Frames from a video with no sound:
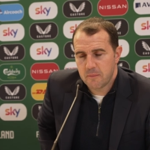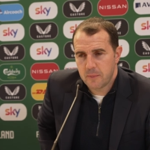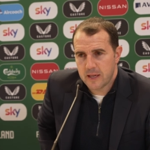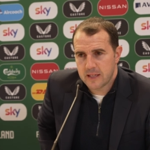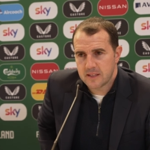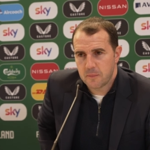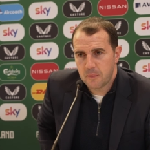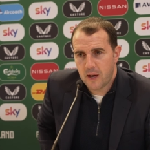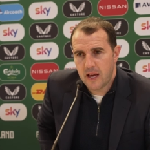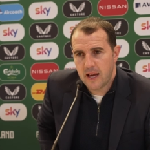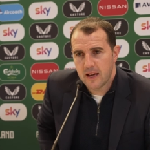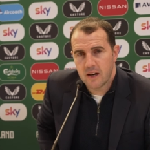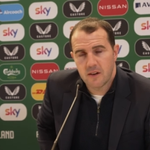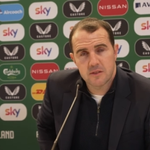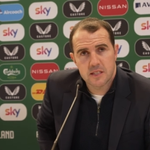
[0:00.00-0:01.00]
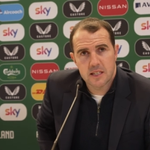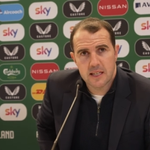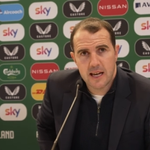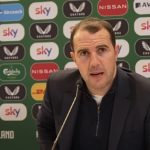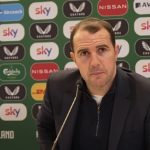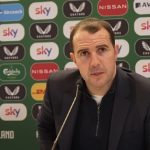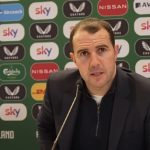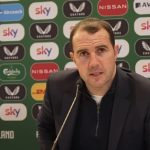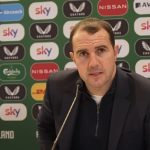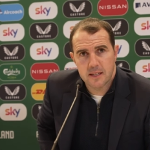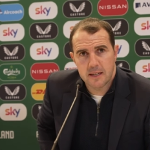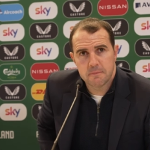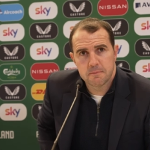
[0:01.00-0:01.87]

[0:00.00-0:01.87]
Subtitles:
picked to play, and obviously the captain of the team.